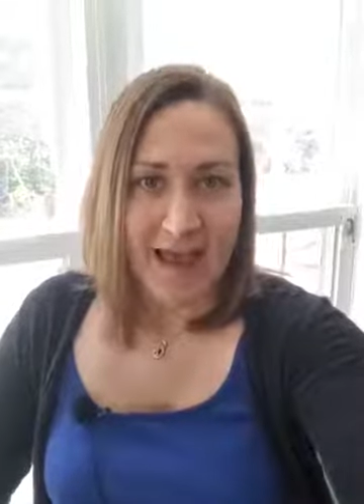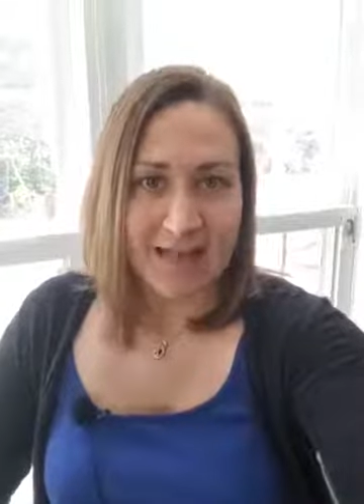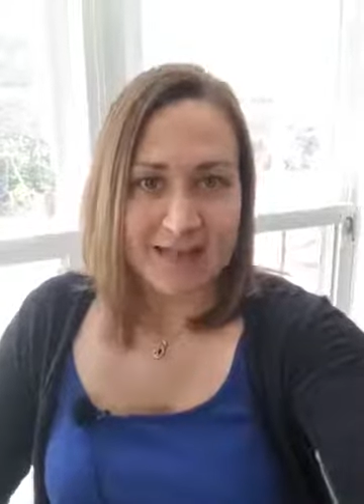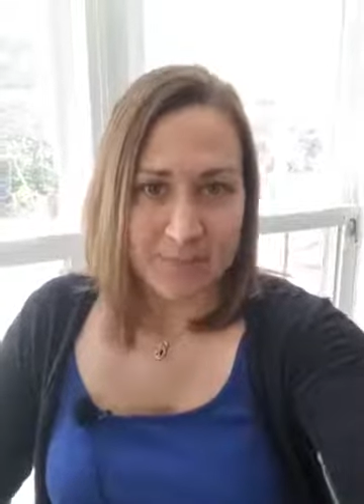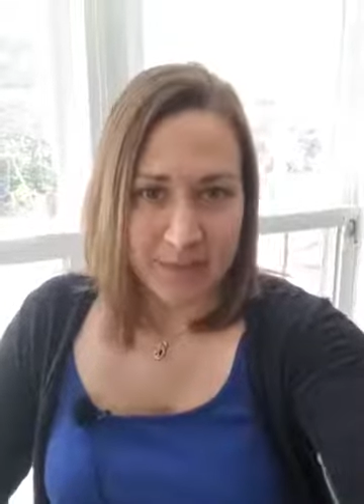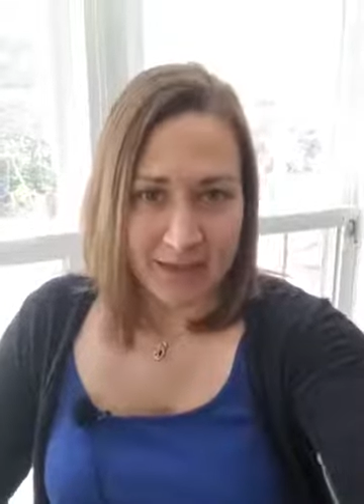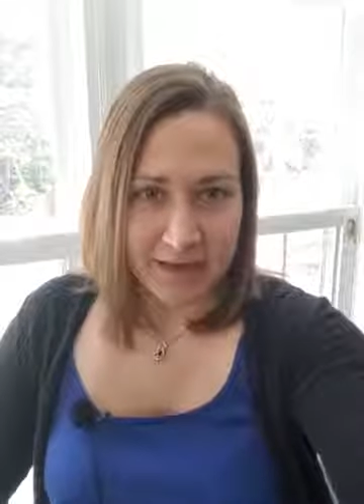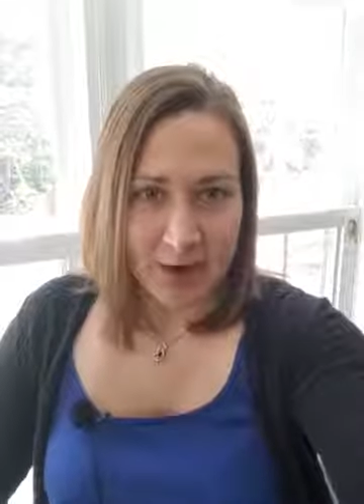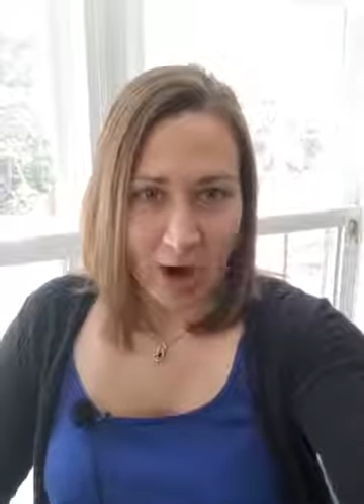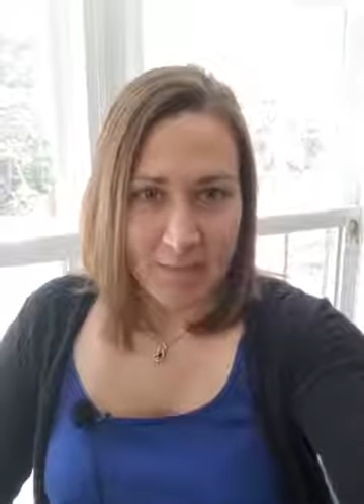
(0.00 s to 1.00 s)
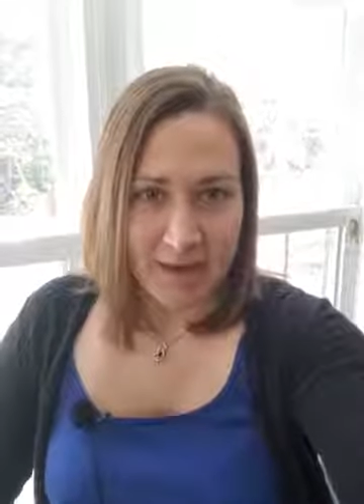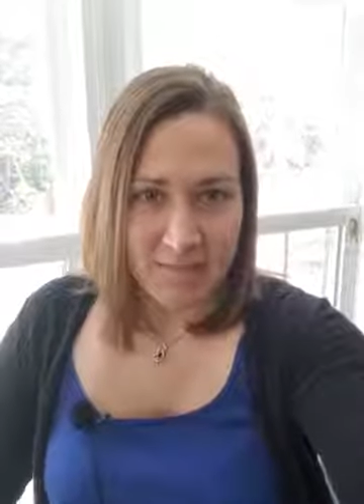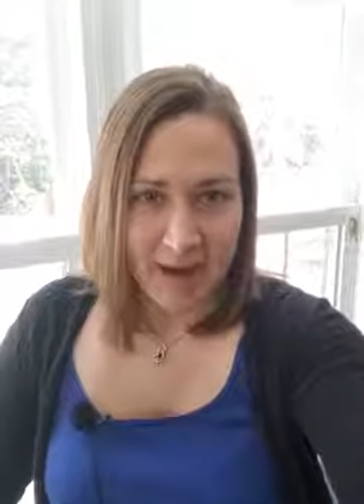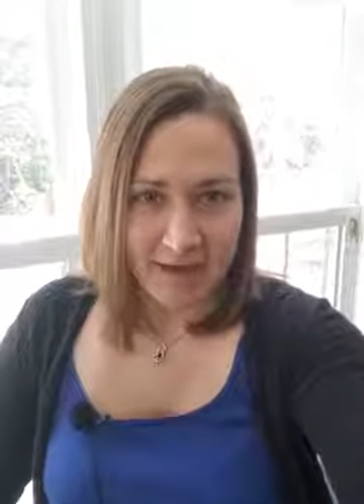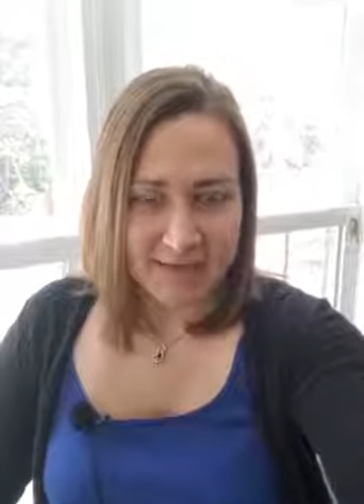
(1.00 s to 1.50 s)
And somebody commented
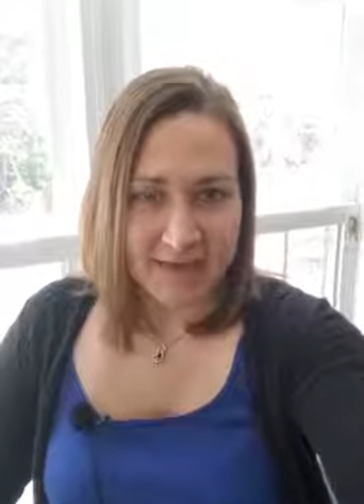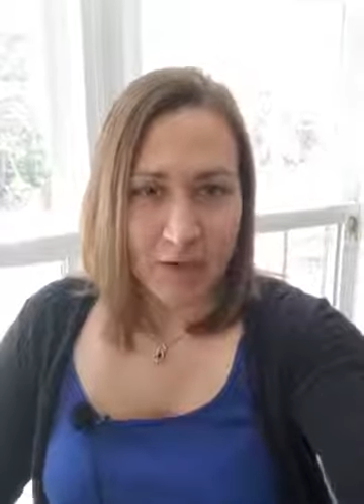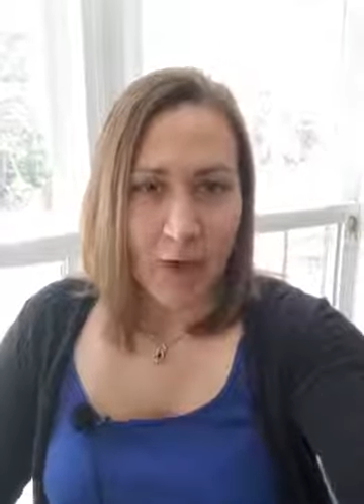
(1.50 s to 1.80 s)
back and said, "Oh,